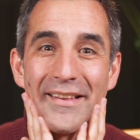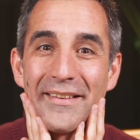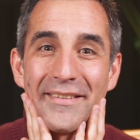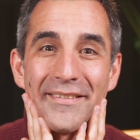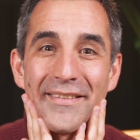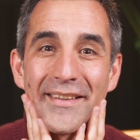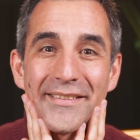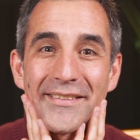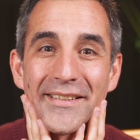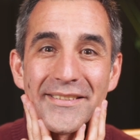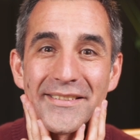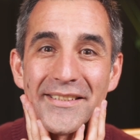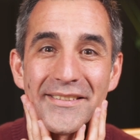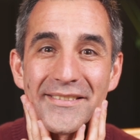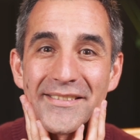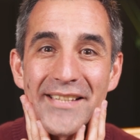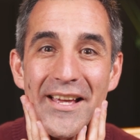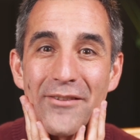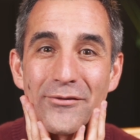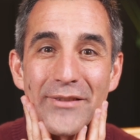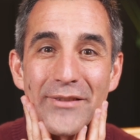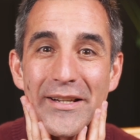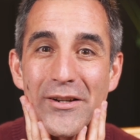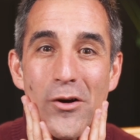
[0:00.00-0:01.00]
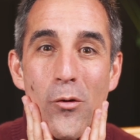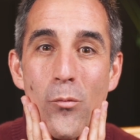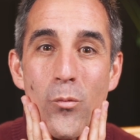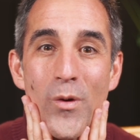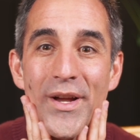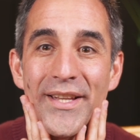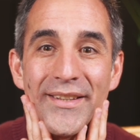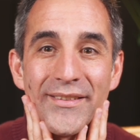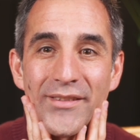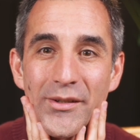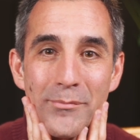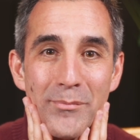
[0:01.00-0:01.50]
That doesn't sound like a
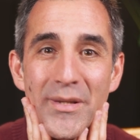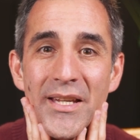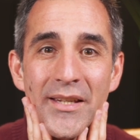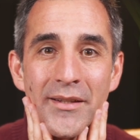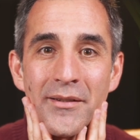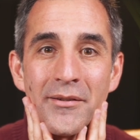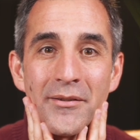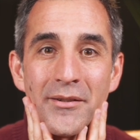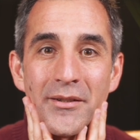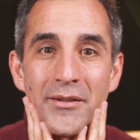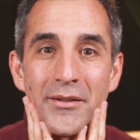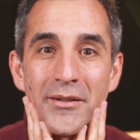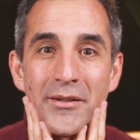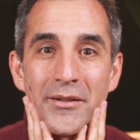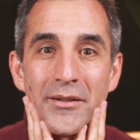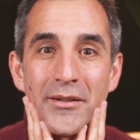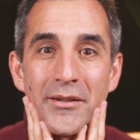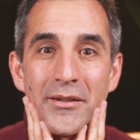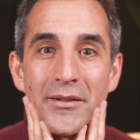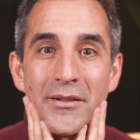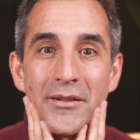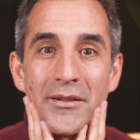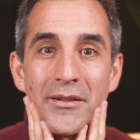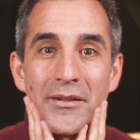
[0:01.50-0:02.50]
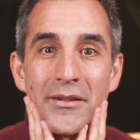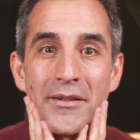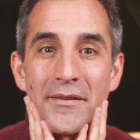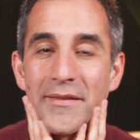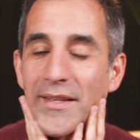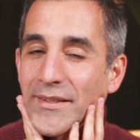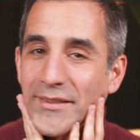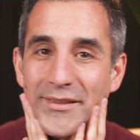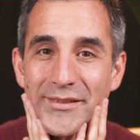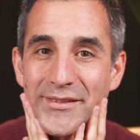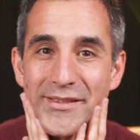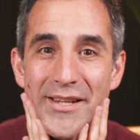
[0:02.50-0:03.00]
win to me. That
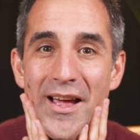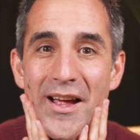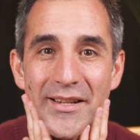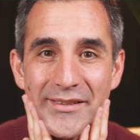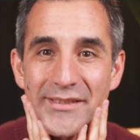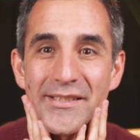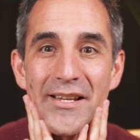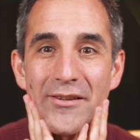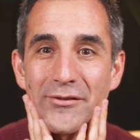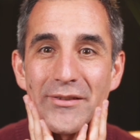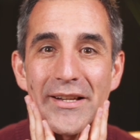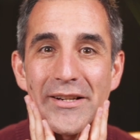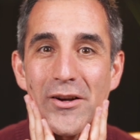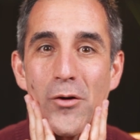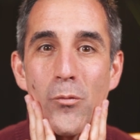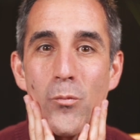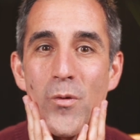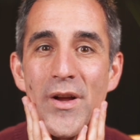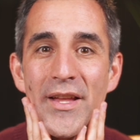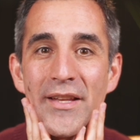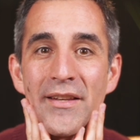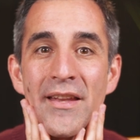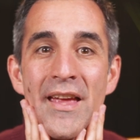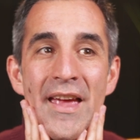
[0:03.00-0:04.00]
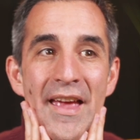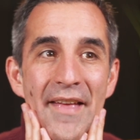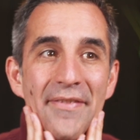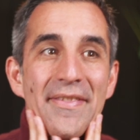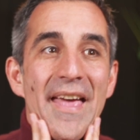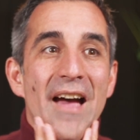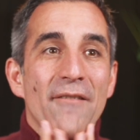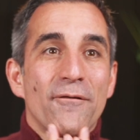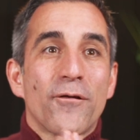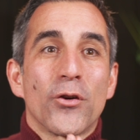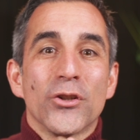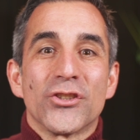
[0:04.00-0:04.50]
does not sound like a win.
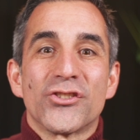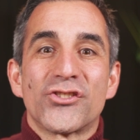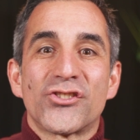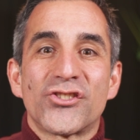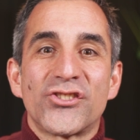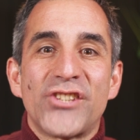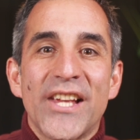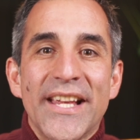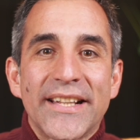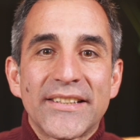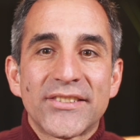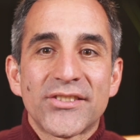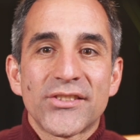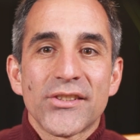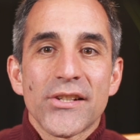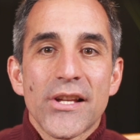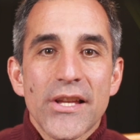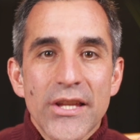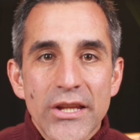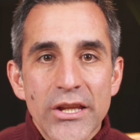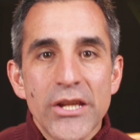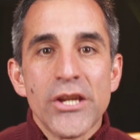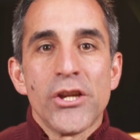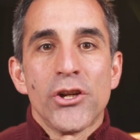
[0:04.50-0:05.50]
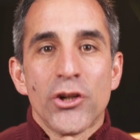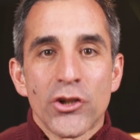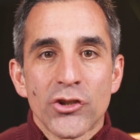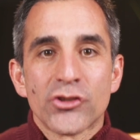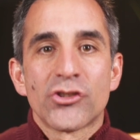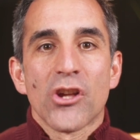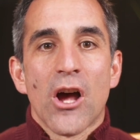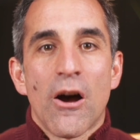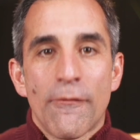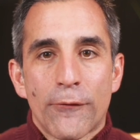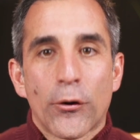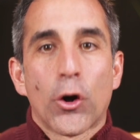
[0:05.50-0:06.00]
That for 6 years
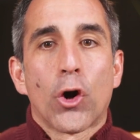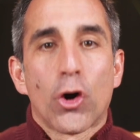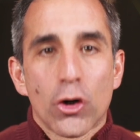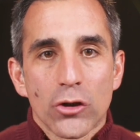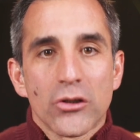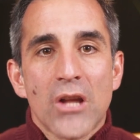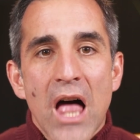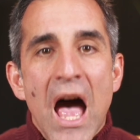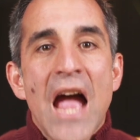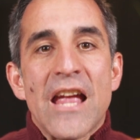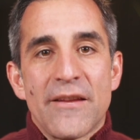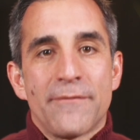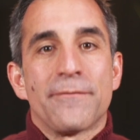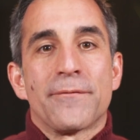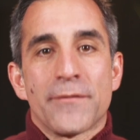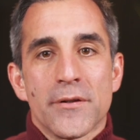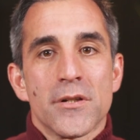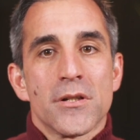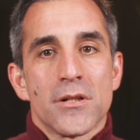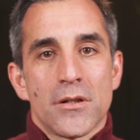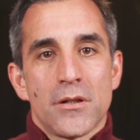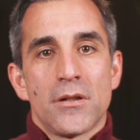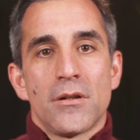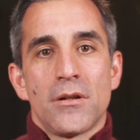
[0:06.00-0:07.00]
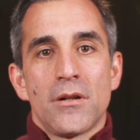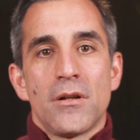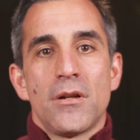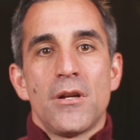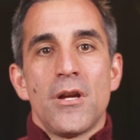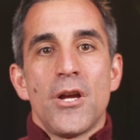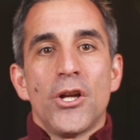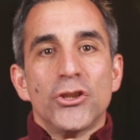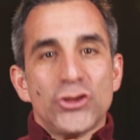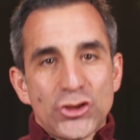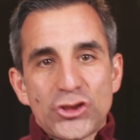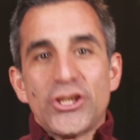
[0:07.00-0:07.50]
of her life,
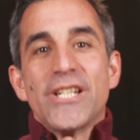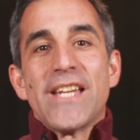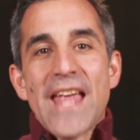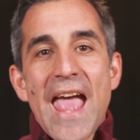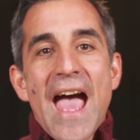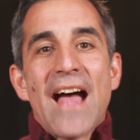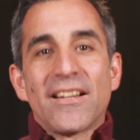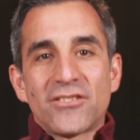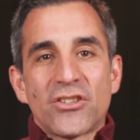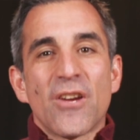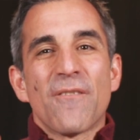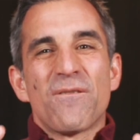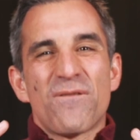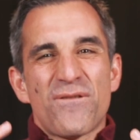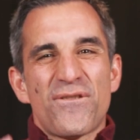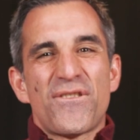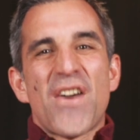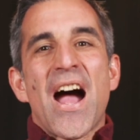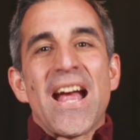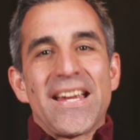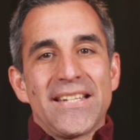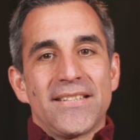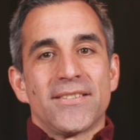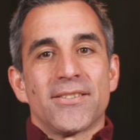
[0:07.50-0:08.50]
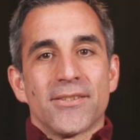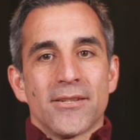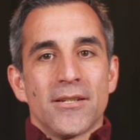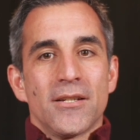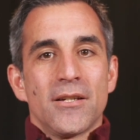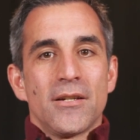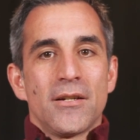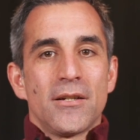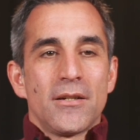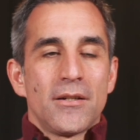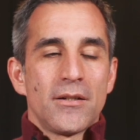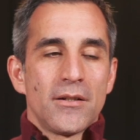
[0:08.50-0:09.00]
she had to fight
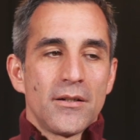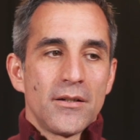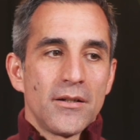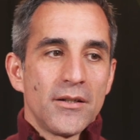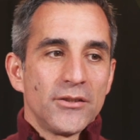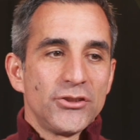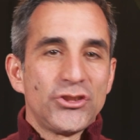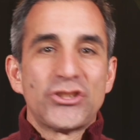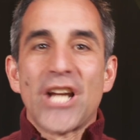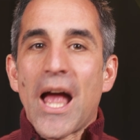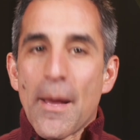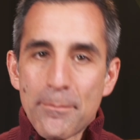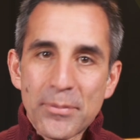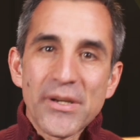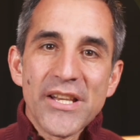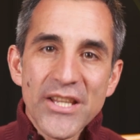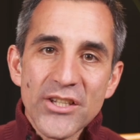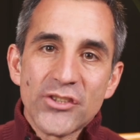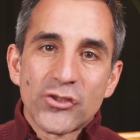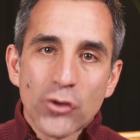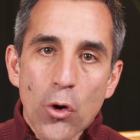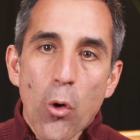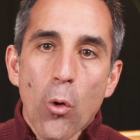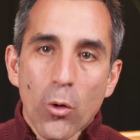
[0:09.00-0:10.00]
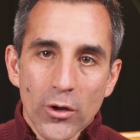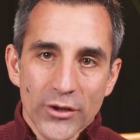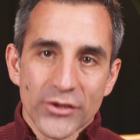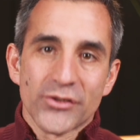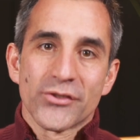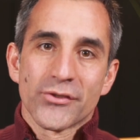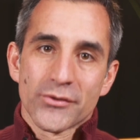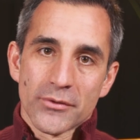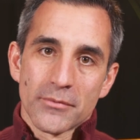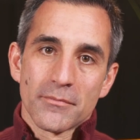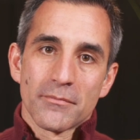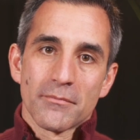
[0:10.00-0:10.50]
Japanese
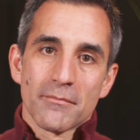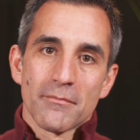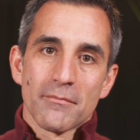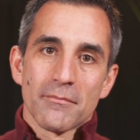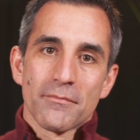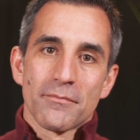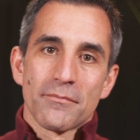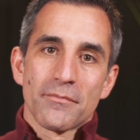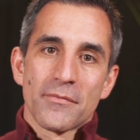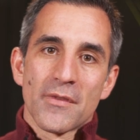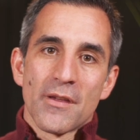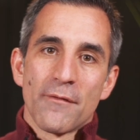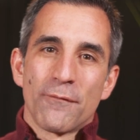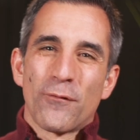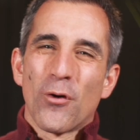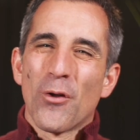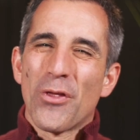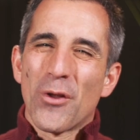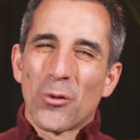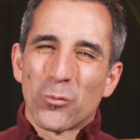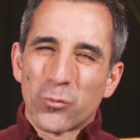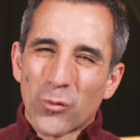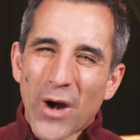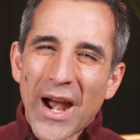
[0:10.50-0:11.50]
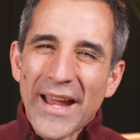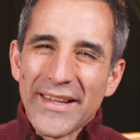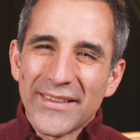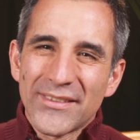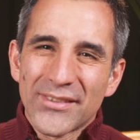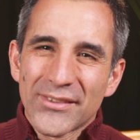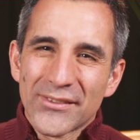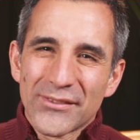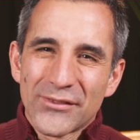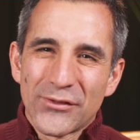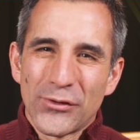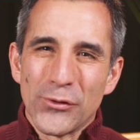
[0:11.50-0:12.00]
courts for the
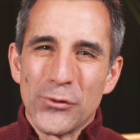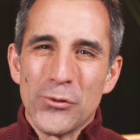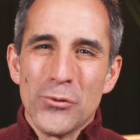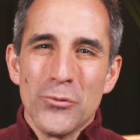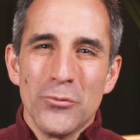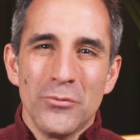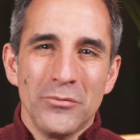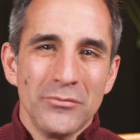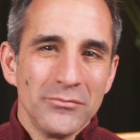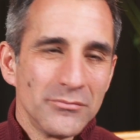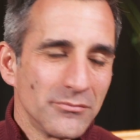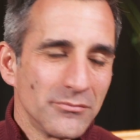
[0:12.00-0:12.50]
right to